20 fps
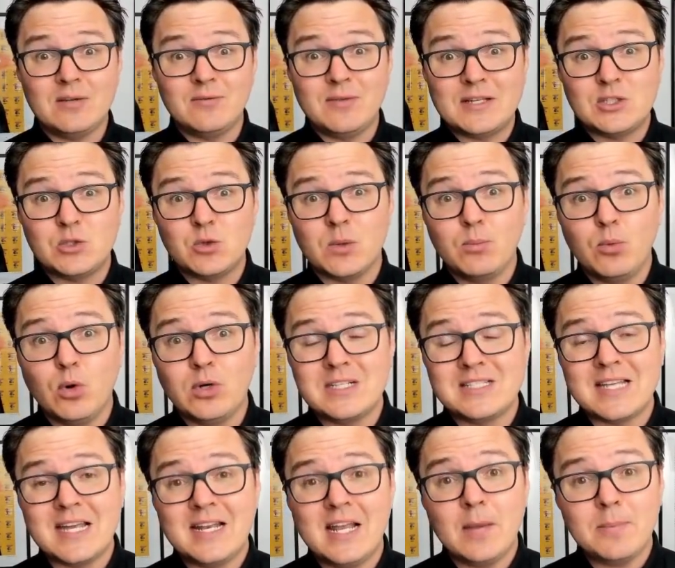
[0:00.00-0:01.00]
investor report
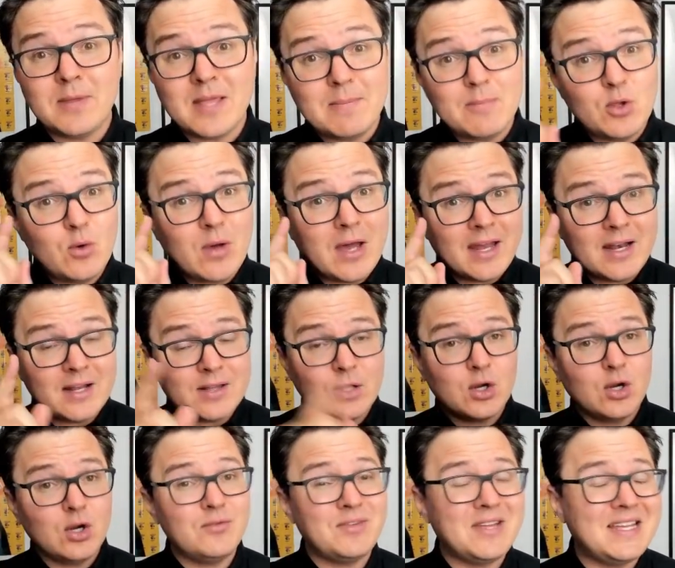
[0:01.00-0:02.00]
designed to help keep you ahead of the
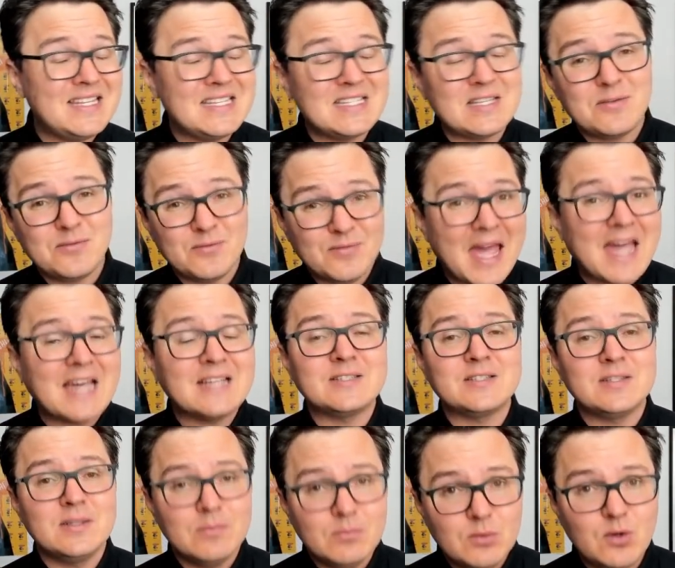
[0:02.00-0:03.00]
curve in this
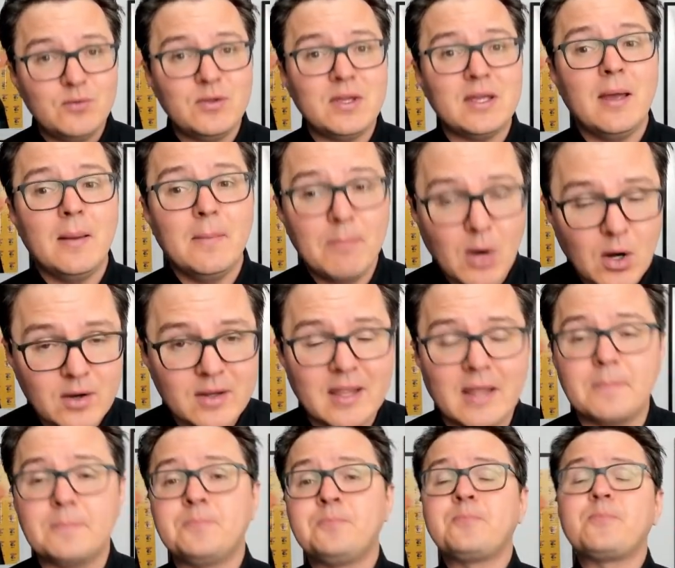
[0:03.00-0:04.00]
fast-moving
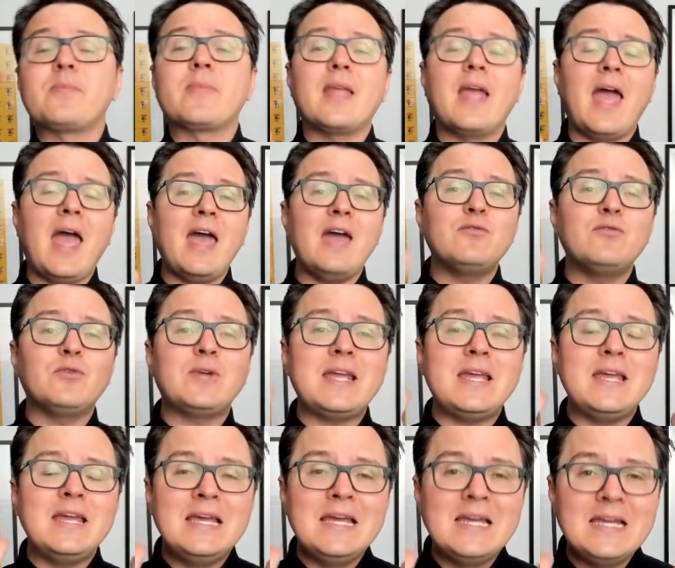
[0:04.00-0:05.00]
market.
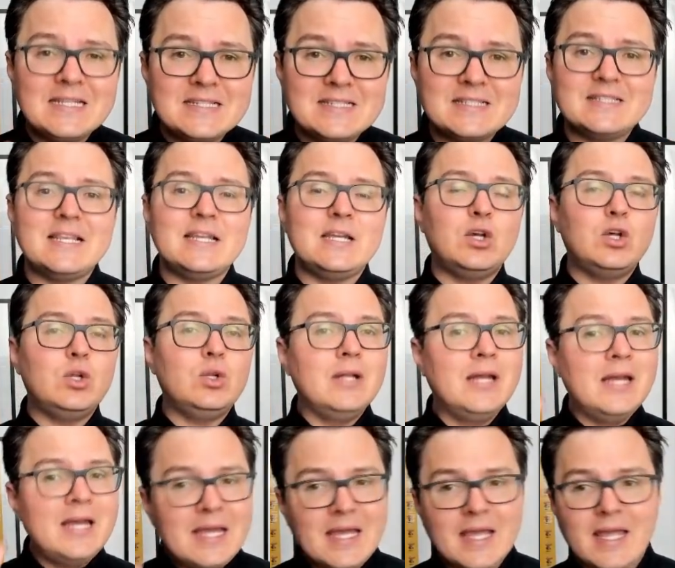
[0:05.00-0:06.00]
Every
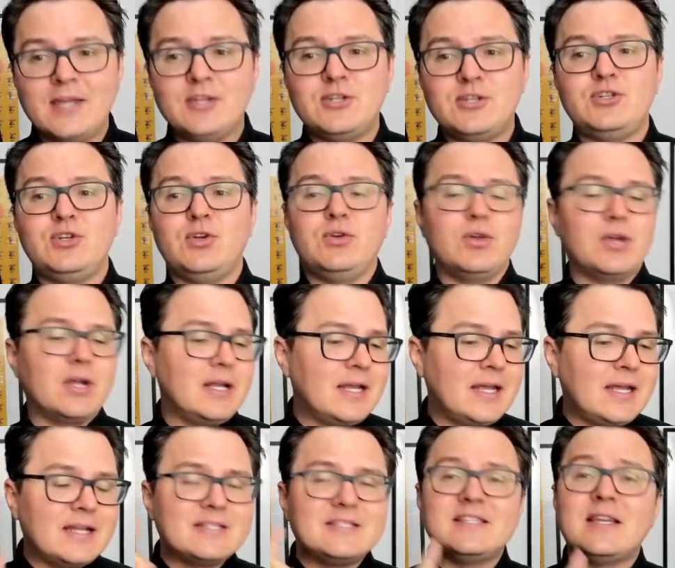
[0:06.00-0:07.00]
single issue, you're going to
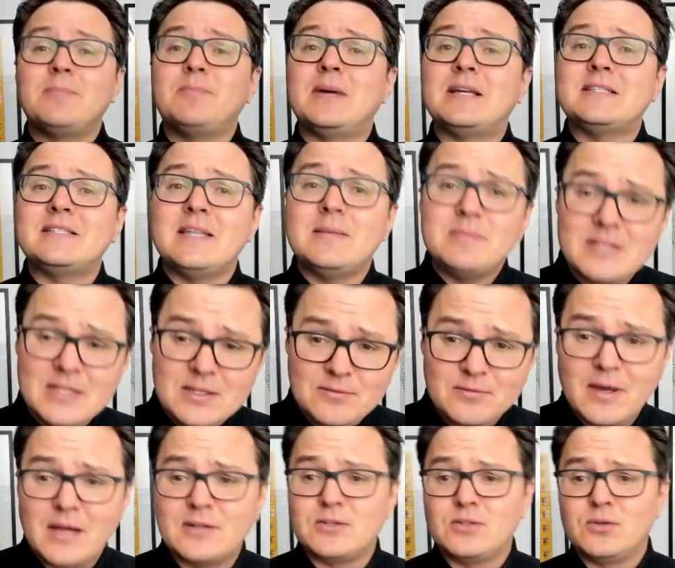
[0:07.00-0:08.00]
get a step-by-step
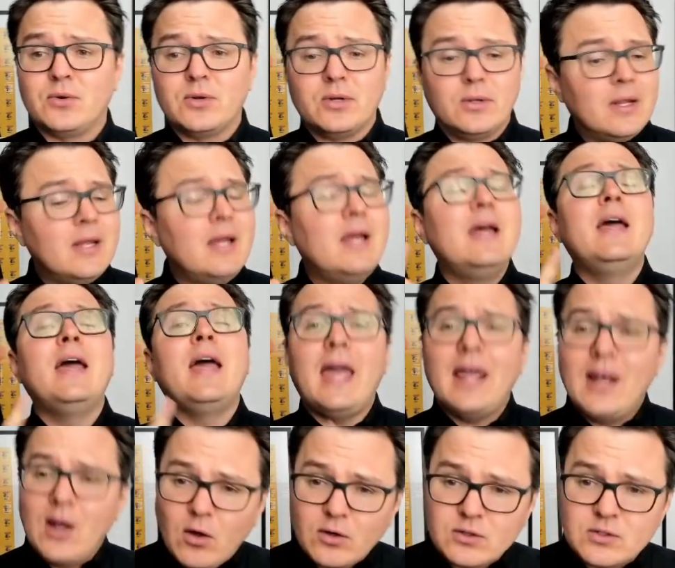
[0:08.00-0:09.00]
DeFi tutorial,
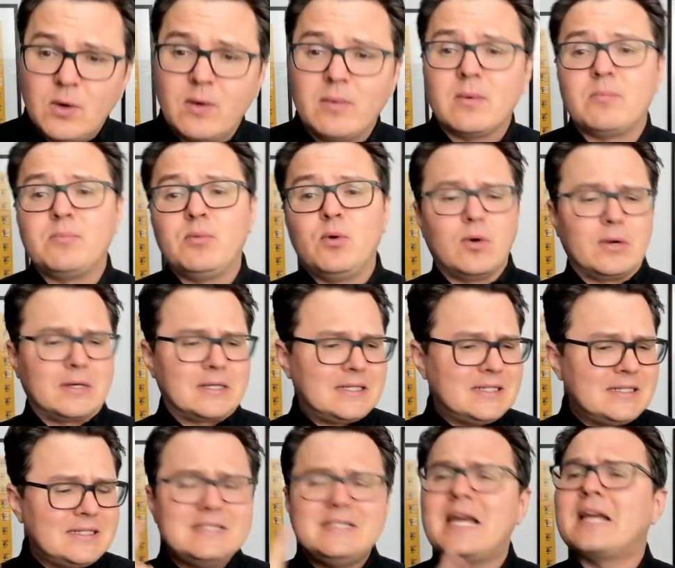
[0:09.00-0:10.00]
an altcoin report,
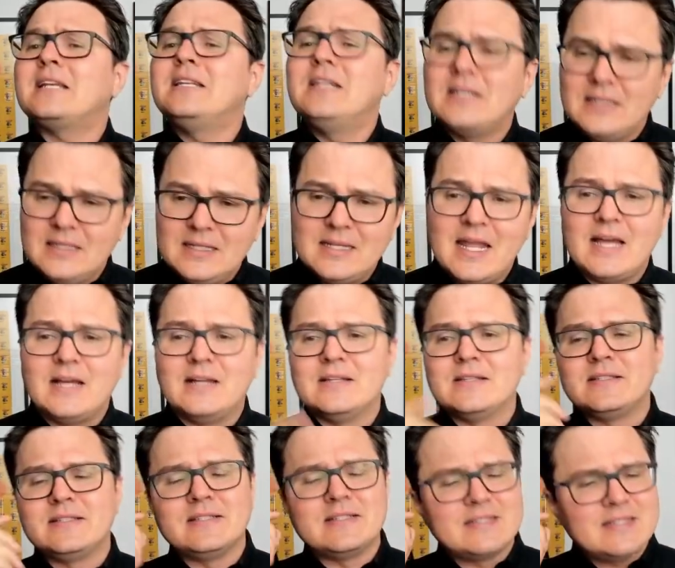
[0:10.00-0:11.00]
technical
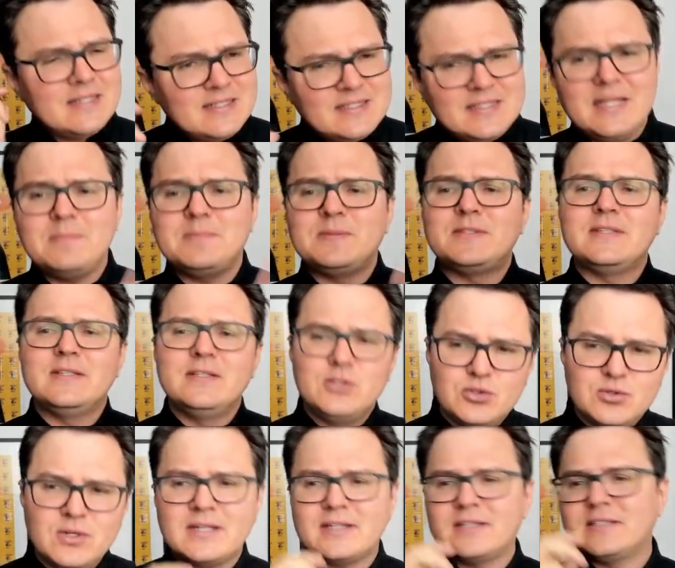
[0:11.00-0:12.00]
analysis, tips,
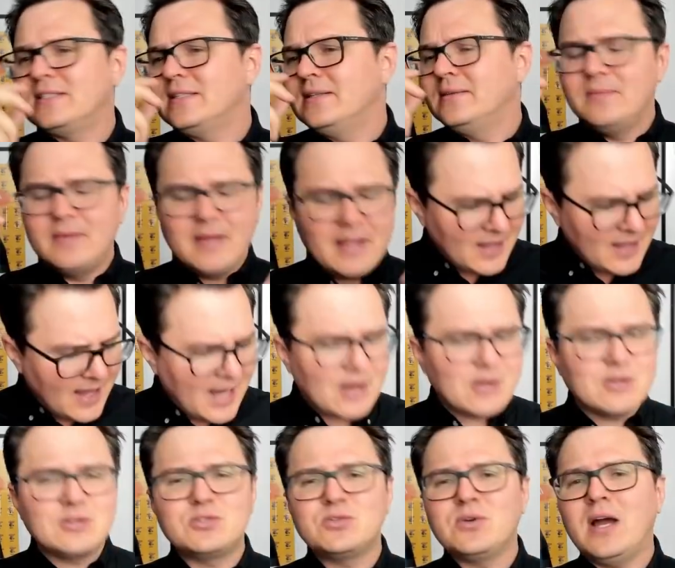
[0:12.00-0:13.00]
tricks,
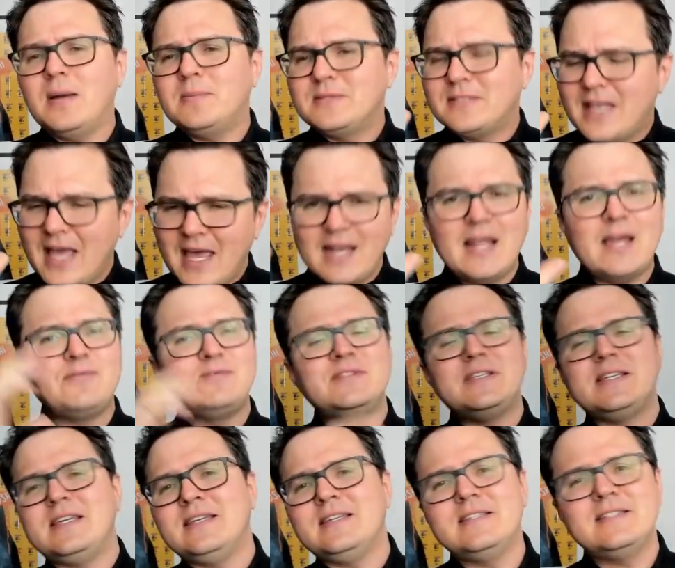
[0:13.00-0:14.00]
airdrops,
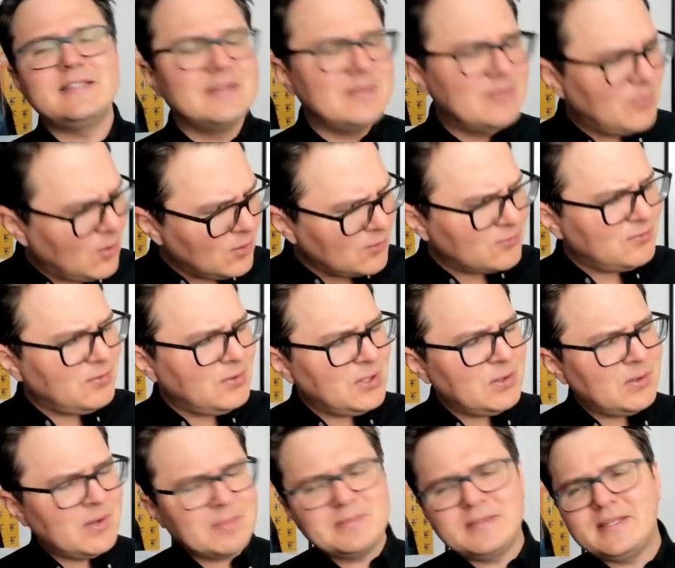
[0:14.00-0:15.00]
NFTs,
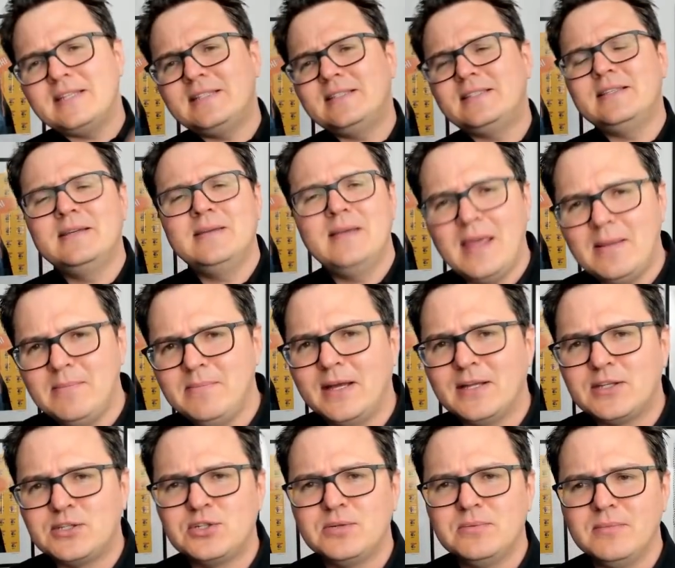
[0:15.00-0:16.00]
portfolio updates, and
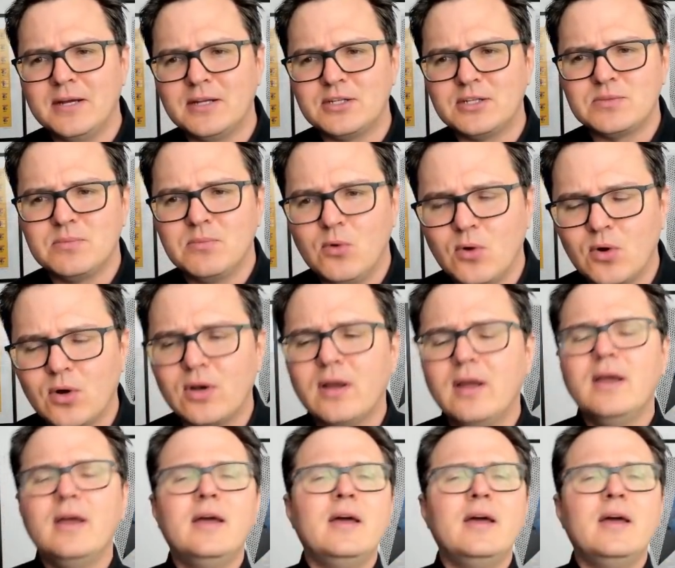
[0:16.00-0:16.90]
much, much more.